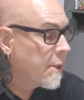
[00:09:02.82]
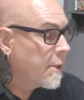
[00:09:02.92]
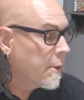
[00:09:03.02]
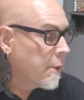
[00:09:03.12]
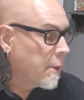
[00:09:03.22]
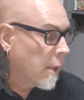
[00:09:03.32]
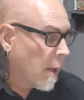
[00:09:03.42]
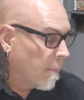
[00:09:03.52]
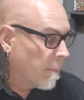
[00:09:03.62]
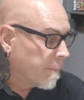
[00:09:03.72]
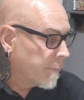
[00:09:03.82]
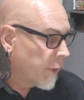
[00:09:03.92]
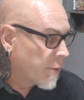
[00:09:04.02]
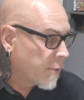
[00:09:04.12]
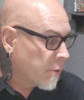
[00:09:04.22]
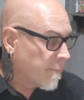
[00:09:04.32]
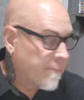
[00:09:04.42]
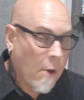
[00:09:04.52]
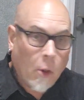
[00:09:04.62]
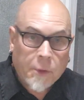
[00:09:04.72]
but it's sort
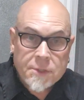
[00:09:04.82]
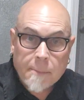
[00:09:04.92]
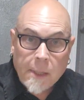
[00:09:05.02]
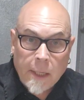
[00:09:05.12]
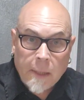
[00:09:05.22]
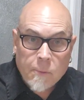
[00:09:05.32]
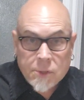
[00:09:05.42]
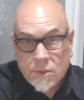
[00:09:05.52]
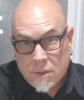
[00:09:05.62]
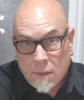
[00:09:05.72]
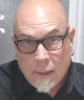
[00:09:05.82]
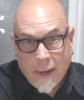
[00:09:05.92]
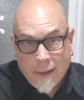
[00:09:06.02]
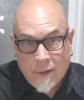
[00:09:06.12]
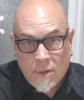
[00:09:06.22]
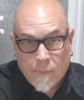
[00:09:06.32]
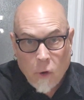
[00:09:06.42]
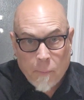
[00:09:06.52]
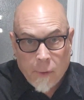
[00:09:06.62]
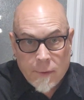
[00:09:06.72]
of fallen to me, which is, I guess,
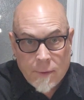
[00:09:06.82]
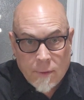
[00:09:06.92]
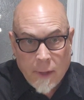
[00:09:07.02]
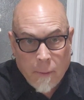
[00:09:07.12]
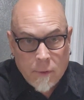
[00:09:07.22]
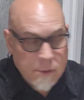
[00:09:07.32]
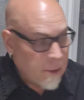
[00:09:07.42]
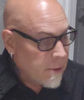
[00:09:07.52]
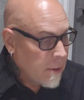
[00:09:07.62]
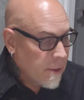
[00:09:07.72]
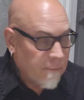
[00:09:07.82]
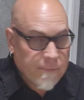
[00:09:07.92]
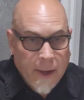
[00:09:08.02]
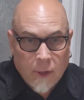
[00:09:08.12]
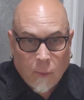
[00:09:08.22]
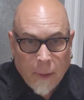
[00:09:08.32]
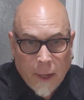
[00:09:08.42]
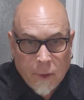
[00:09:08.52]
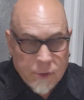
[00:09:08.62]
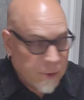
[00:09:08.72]
appropriate since I was the final
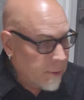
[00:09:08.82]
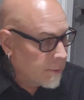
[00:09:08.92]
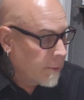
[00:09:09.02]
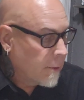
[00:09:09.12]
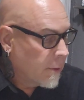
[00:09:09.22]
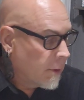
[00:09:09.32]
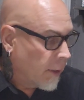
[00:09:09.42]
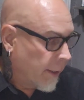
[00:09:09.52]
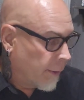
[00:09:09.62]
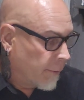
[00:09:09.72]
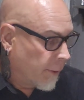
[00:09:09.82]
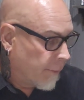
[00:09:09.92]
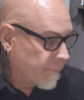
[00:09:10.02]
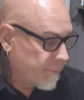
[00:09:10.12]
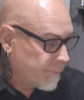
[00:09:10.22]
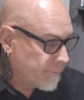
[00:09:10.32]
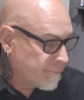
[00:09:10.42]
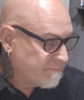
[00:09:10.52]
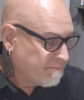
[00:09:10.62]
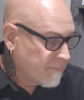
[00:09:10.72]
manager. And
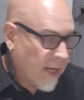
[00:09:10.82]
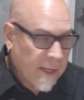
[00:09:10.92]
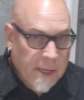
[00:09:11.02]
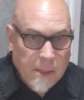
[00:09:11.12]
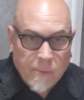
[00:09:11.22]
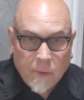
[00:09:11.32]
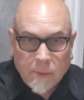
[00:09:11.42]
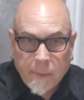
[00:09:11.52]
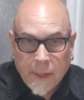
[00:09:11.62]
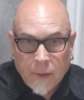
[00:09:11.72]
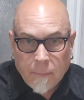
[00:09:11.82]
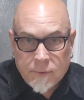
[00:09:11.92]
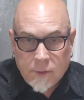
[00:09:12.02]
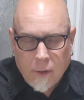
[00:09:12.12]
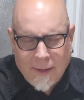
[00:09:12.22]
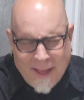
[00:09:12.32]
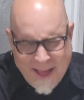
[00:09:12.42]
I kind of broke the band up too.